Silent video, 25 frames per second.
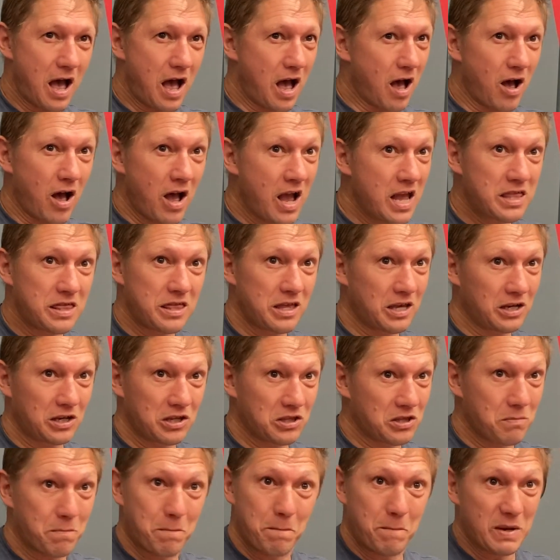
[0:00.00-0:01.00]
I think,
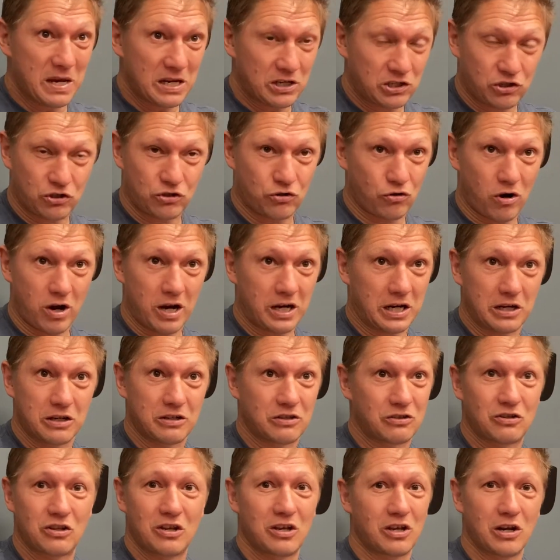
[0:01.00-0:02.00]
are the best
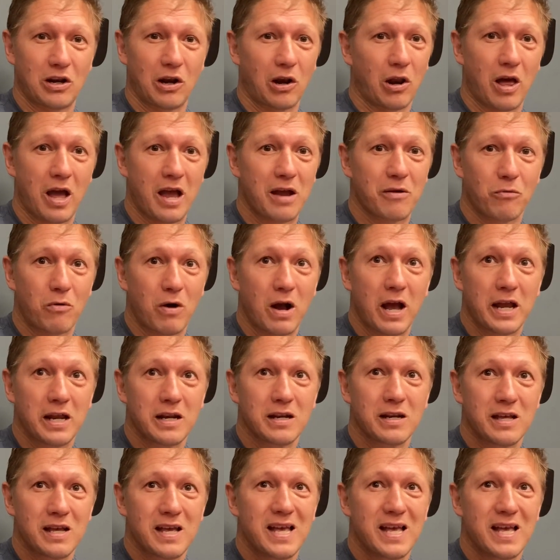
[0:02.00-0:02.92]
strikers in lightweight.